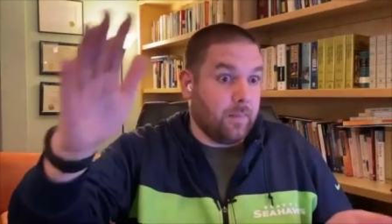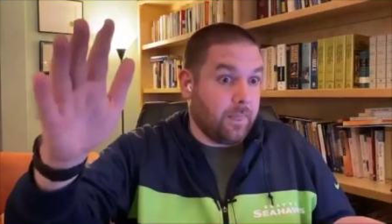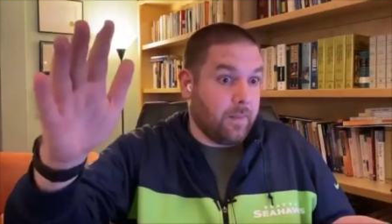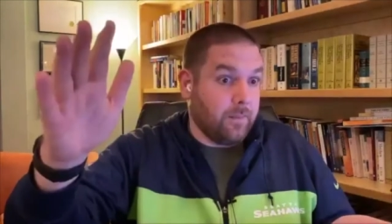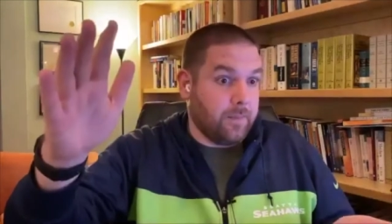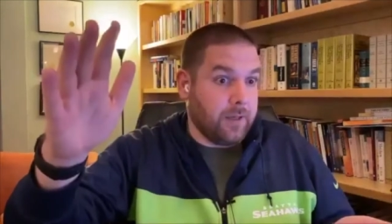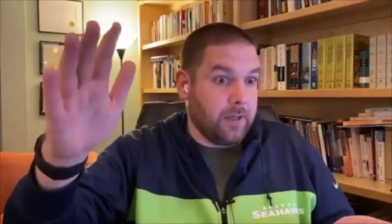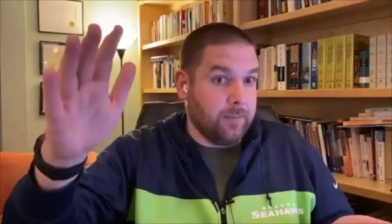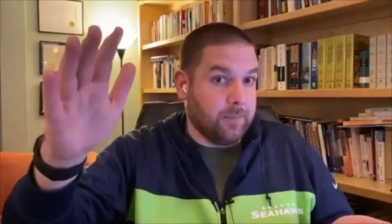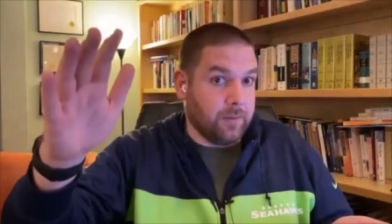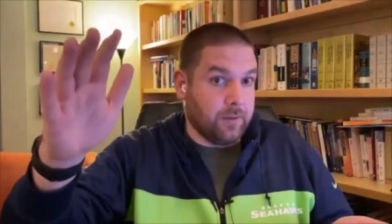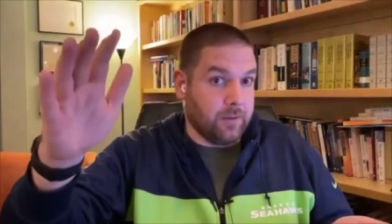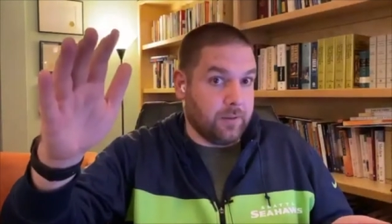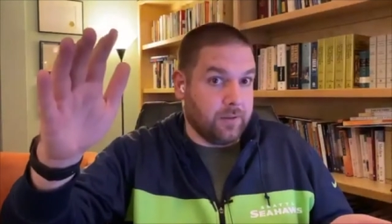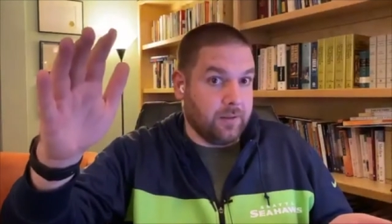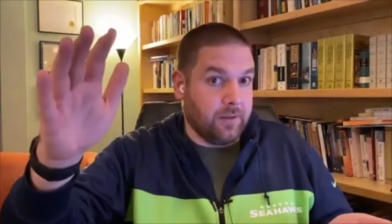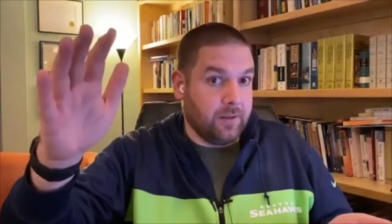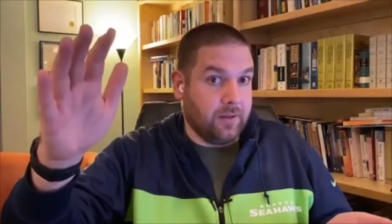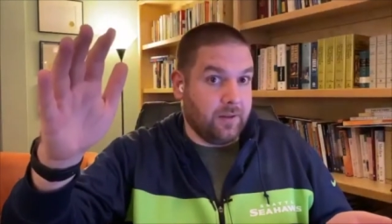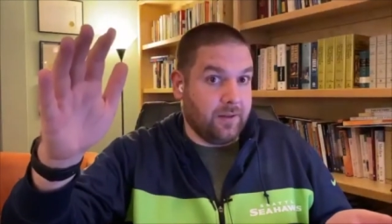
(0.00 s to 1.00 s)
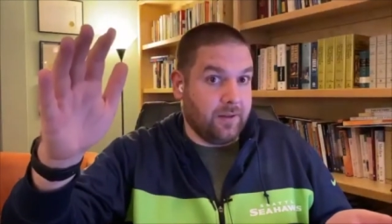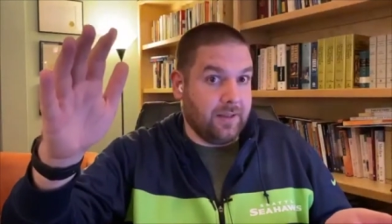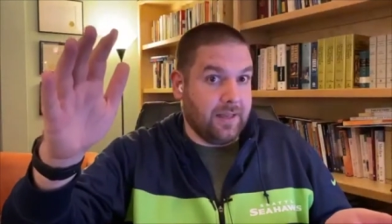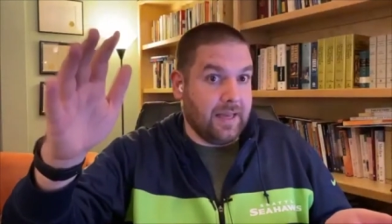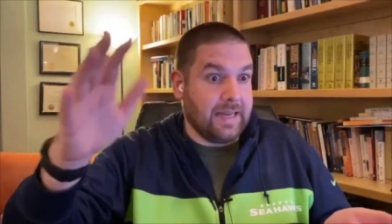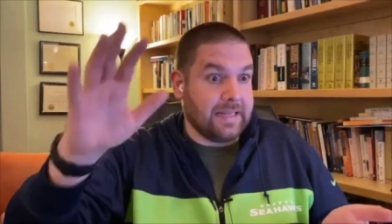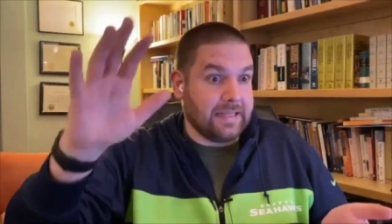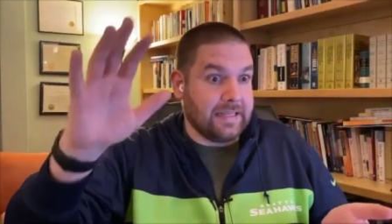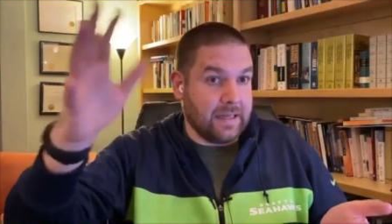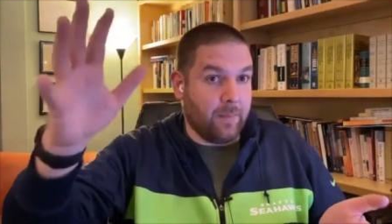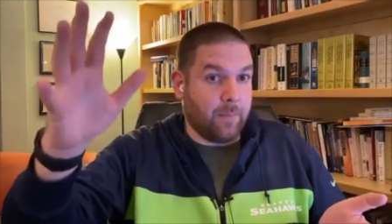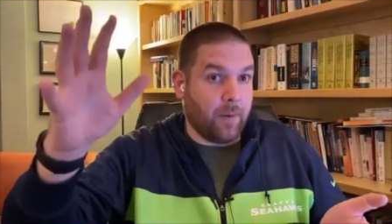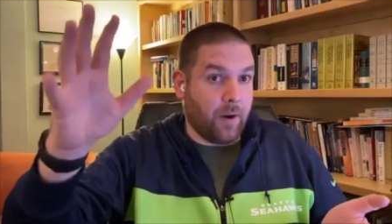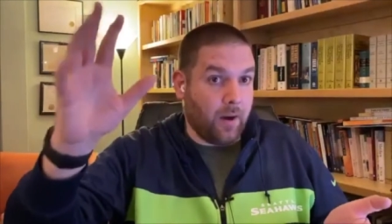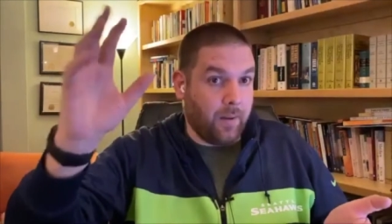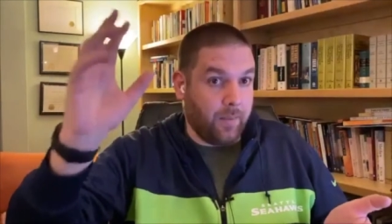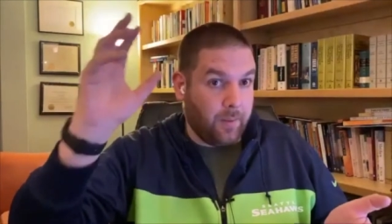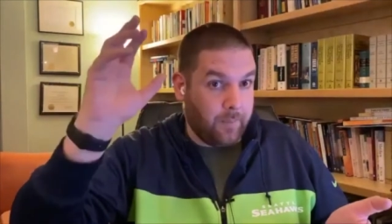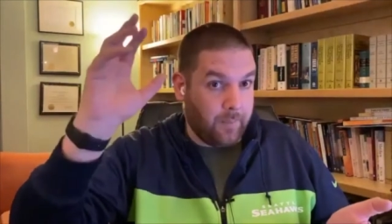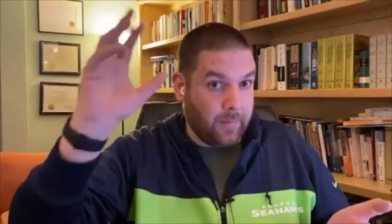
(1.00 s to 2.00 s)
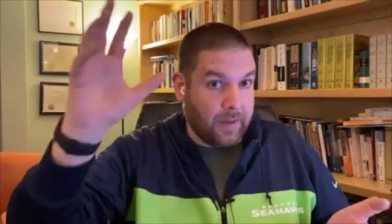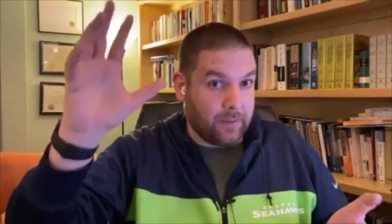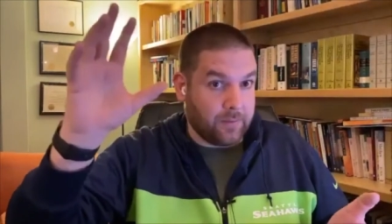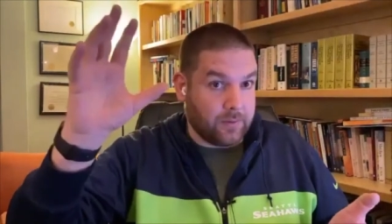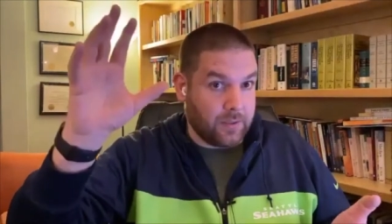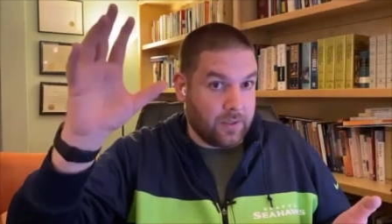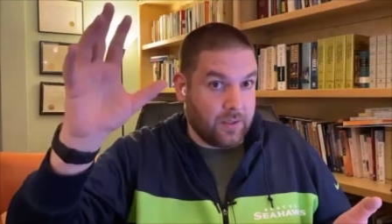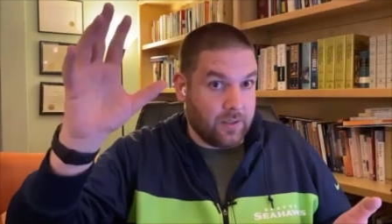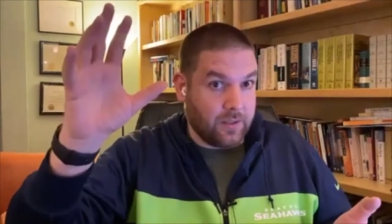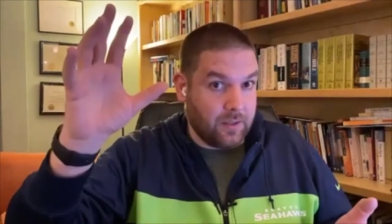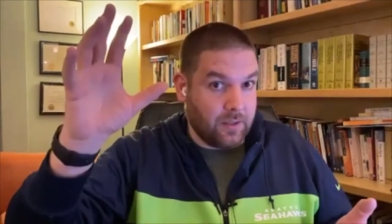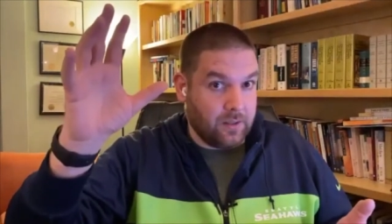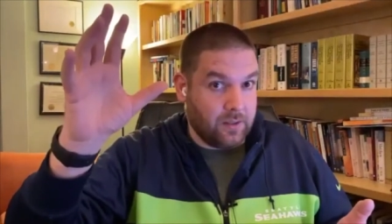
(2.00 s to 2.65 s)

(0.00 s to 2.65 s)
the people and he's up on the mountain.